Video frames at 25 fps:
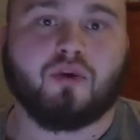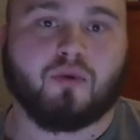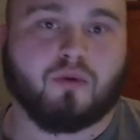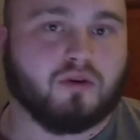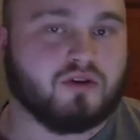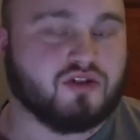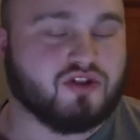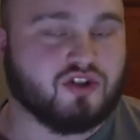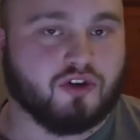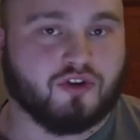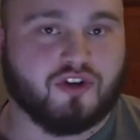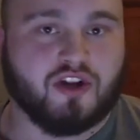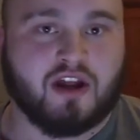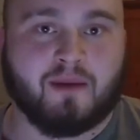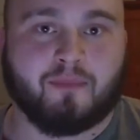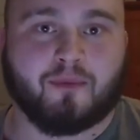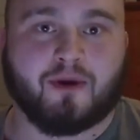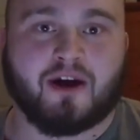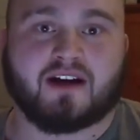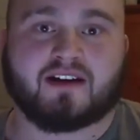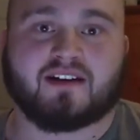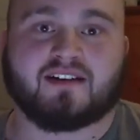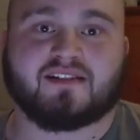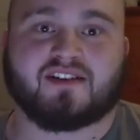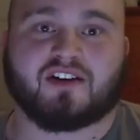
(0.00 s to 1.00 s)
We're still t-
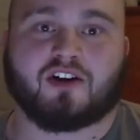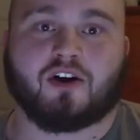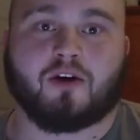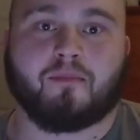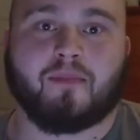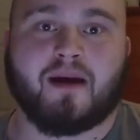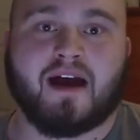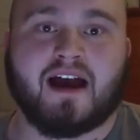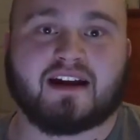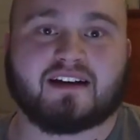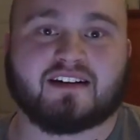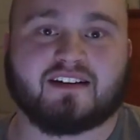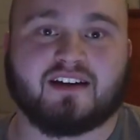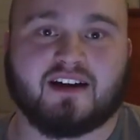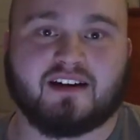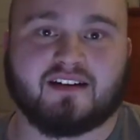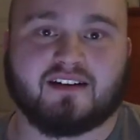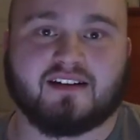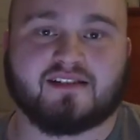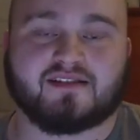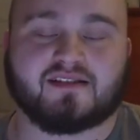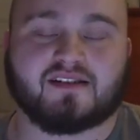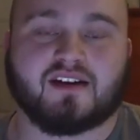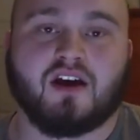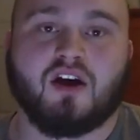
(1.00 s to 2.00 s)
practicing our back
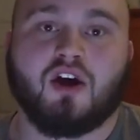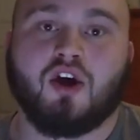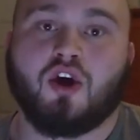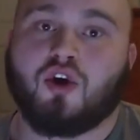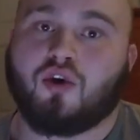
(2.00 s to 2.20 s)
tightness.